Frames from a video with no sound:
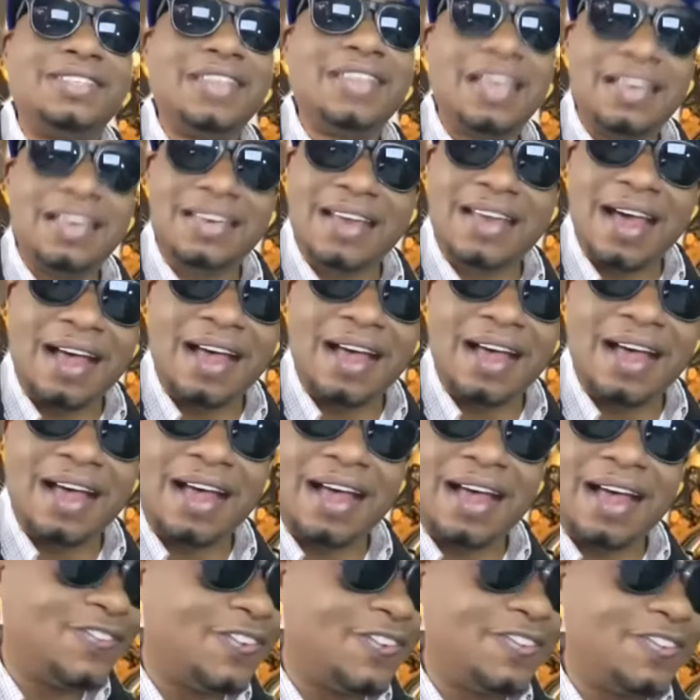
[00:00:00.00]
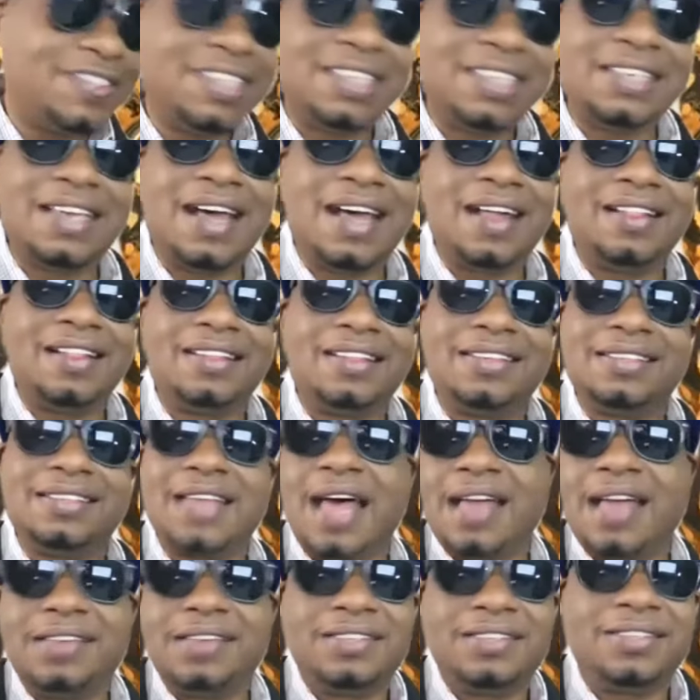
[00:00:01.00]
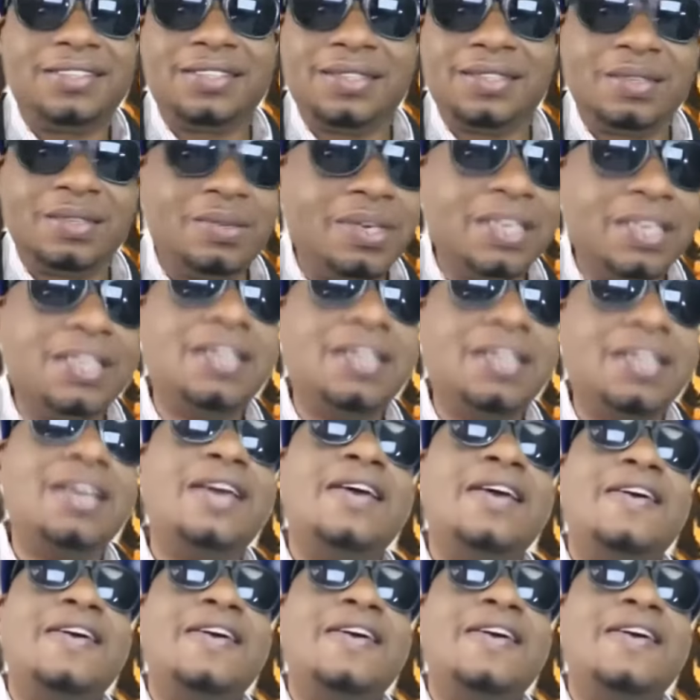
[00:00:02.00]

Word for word: it's ten dollars, fifteen dollars, I just do it